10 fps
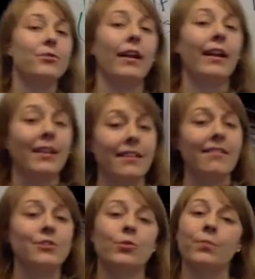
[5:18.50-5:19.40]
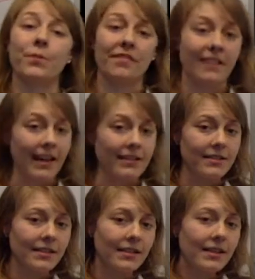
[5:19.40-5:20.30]
we're trying to get this into a
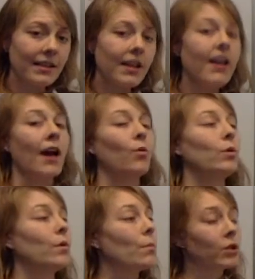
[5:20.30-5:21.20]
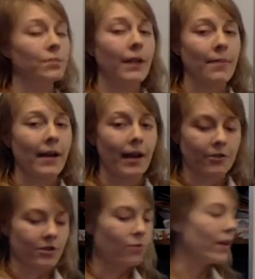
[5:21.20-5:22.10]
percent. And when we multiply by
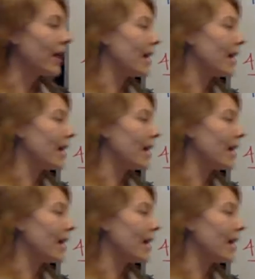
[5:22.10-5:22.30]
100, we